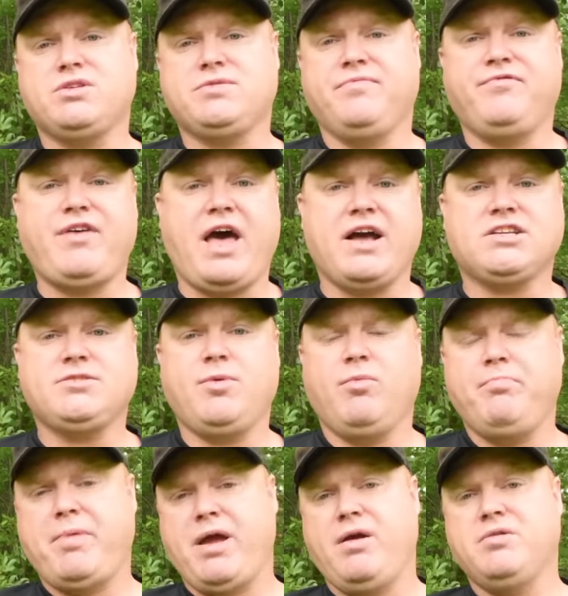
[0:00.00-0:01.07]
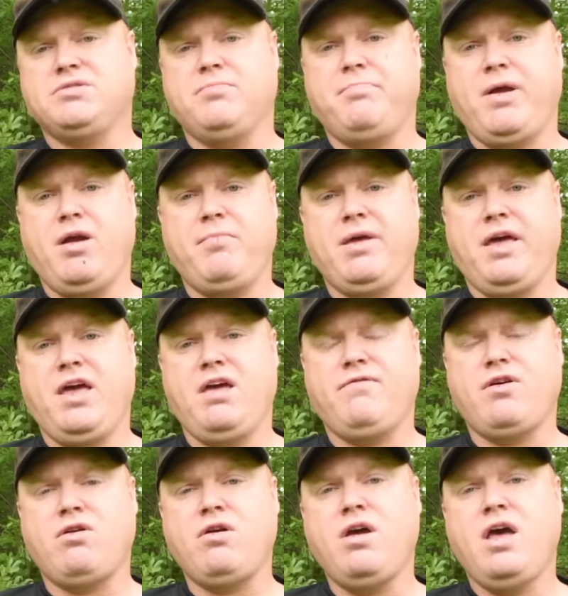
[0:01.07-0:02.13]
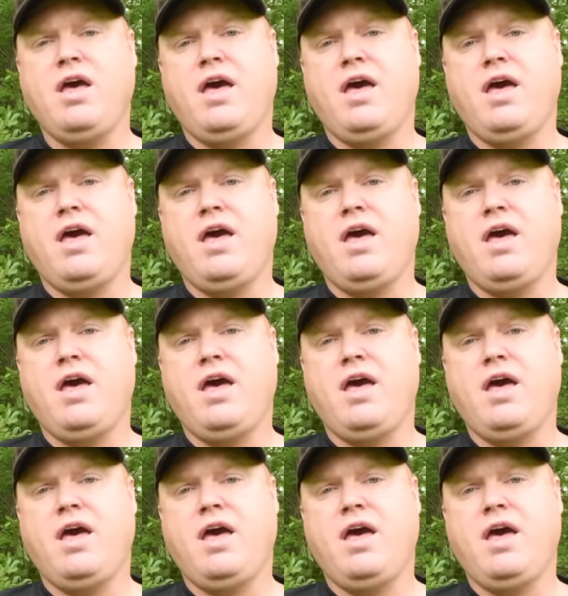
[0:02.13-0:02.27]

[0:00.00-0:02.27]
some facts about bears and bear behavior